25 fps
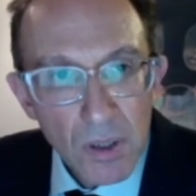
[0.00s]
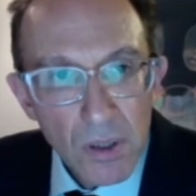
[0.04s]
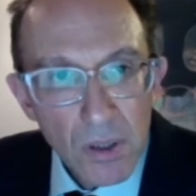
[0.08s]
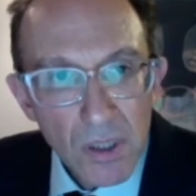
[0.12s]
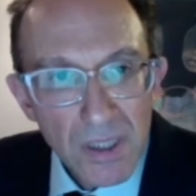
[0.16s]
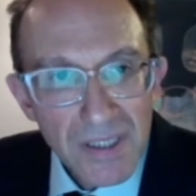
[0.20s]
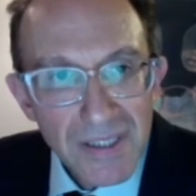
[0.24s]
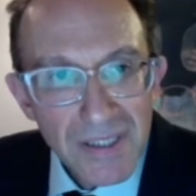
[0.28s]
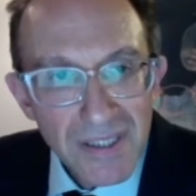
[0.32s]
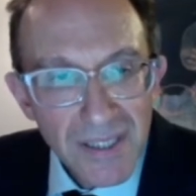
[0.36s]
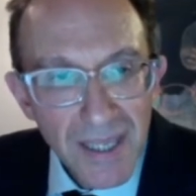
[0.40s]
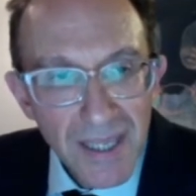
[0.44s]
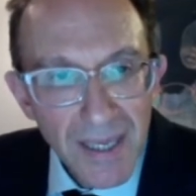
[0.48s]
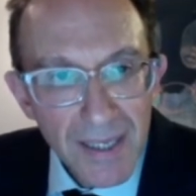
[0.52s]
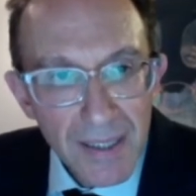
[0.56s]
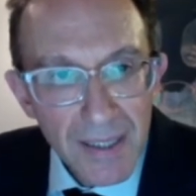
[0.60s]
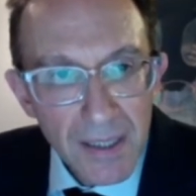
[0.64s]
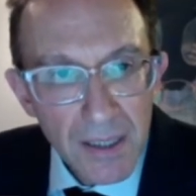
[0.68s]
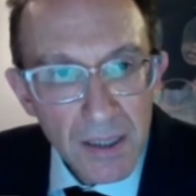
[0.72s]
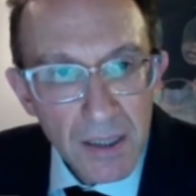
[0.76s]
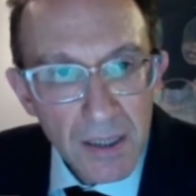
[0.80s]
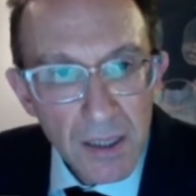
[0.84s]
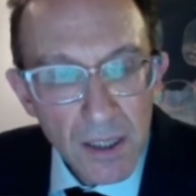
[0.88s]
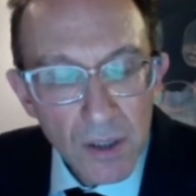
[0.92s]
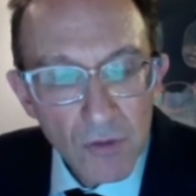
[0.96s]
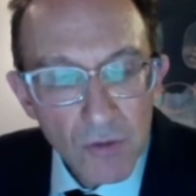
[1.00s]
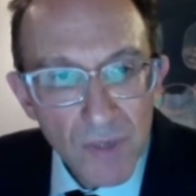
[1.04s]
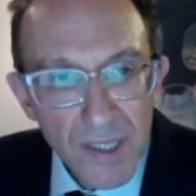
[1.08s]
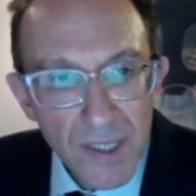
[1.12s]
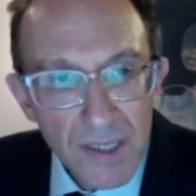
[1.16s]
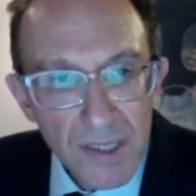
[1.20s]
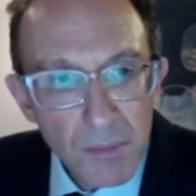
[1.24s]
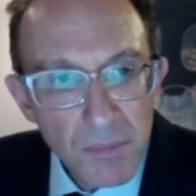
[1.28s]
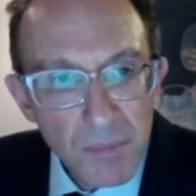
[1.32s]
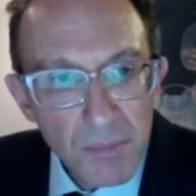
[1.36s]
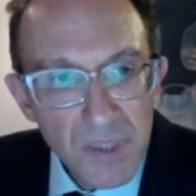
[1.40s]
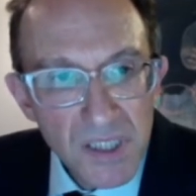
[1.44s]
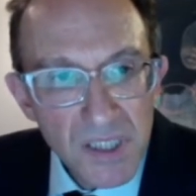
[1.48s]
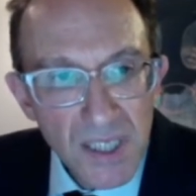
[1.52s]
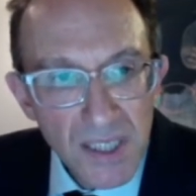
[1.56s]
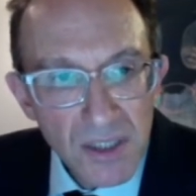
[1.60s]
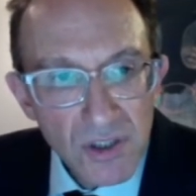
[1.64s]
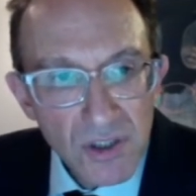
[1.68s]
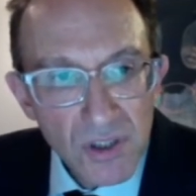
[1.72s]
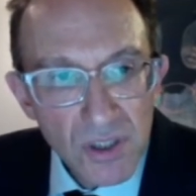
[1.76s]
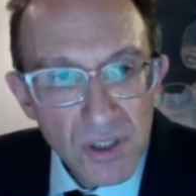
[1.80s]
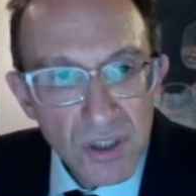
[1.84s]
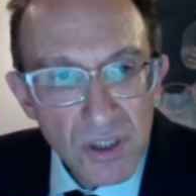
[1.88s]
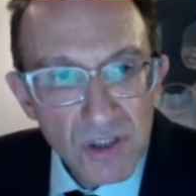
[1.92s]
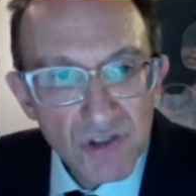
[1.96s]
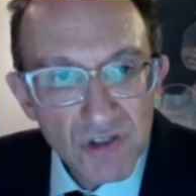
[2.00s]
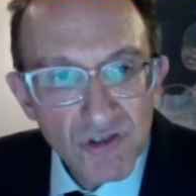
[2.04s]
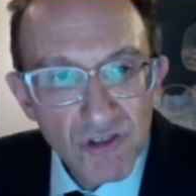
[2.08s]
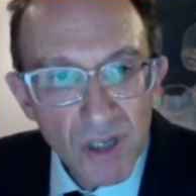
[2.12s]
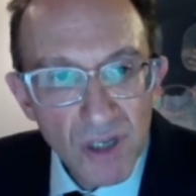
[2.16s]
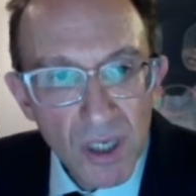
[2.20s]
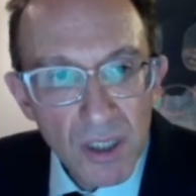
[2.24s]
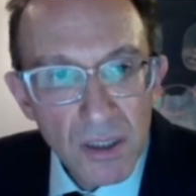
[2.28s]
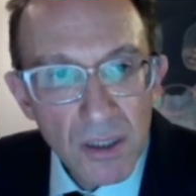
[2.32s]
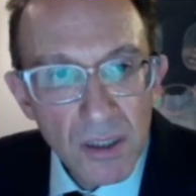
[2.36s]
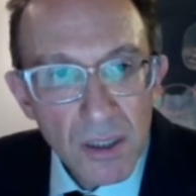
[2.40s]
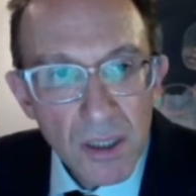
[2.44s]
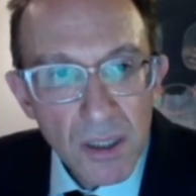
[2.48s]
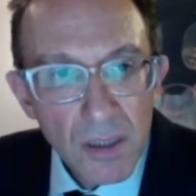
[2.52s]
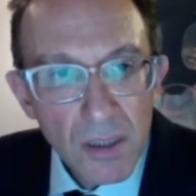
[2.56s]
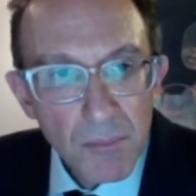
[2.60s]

is taken, a randomization is done,